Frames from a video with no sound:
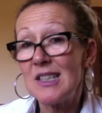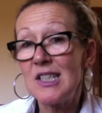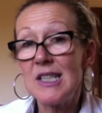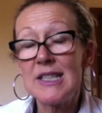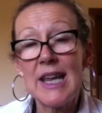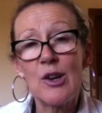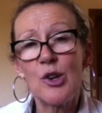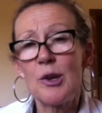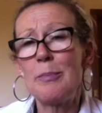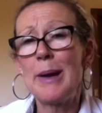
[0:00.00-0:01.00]
she's now
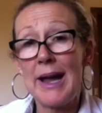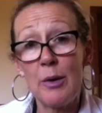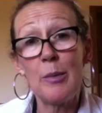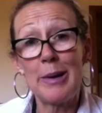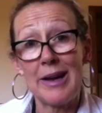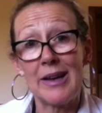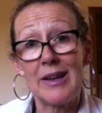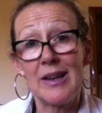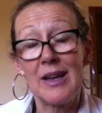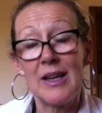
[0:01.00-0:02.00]
got her power back
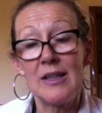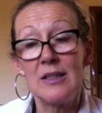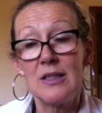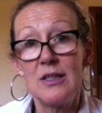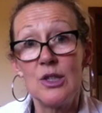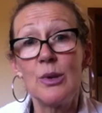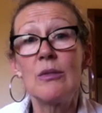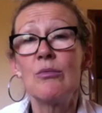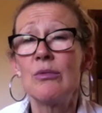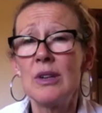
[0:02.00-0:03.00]
and
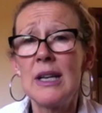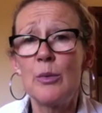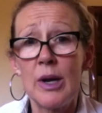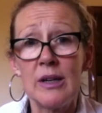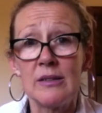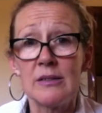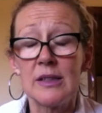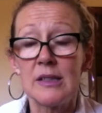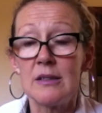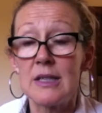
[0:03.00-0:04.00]
doing really well
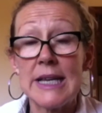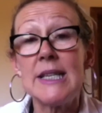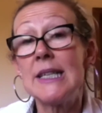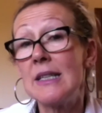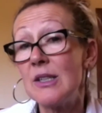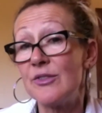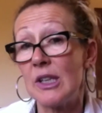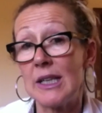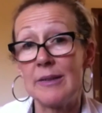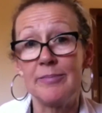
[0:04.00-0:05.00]
and eating
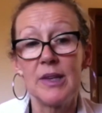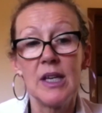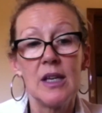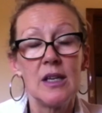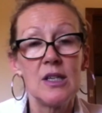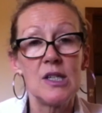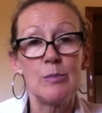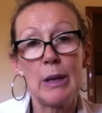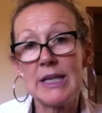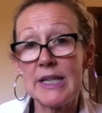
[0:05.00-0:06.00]
differently. She's
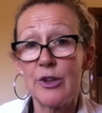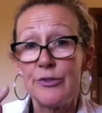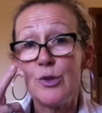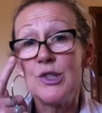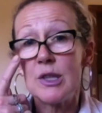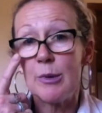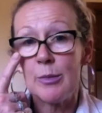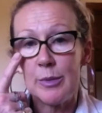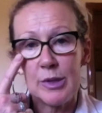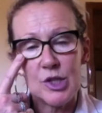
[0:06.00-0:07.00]
blending her foods at the
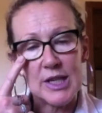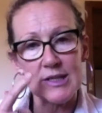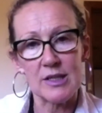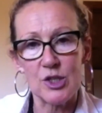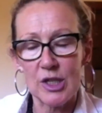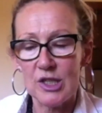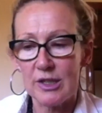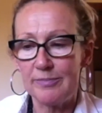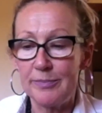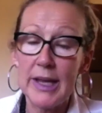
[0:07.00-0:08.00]
moment because she has a
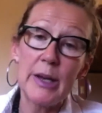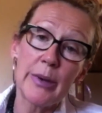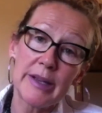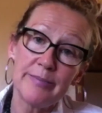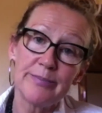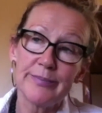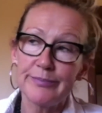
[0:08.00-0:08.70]
stricture. Anyway,